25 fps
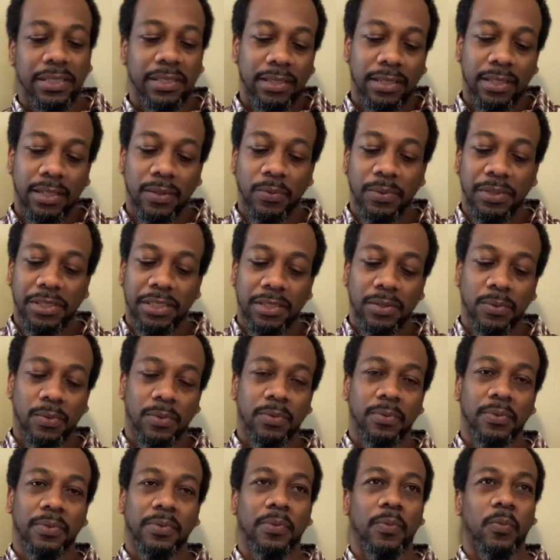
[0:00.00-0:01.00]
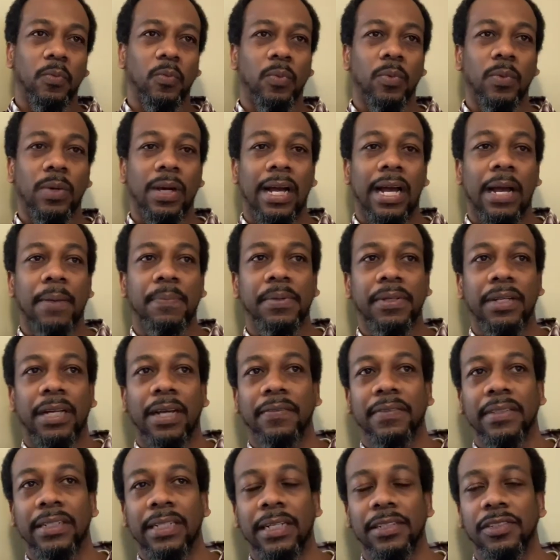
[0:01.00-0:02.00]
and then we see what will happen
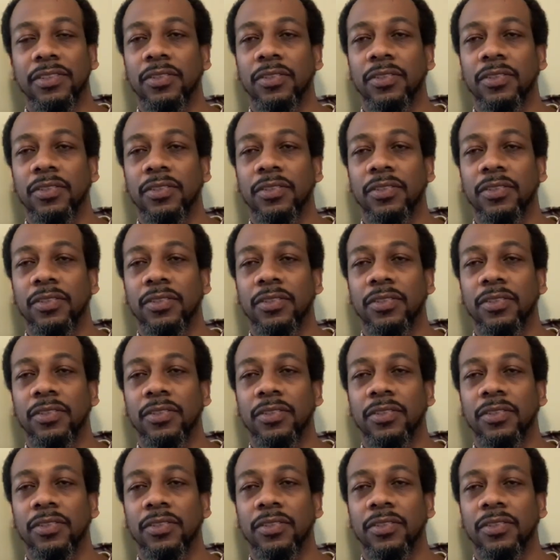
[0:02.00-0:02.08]
after that.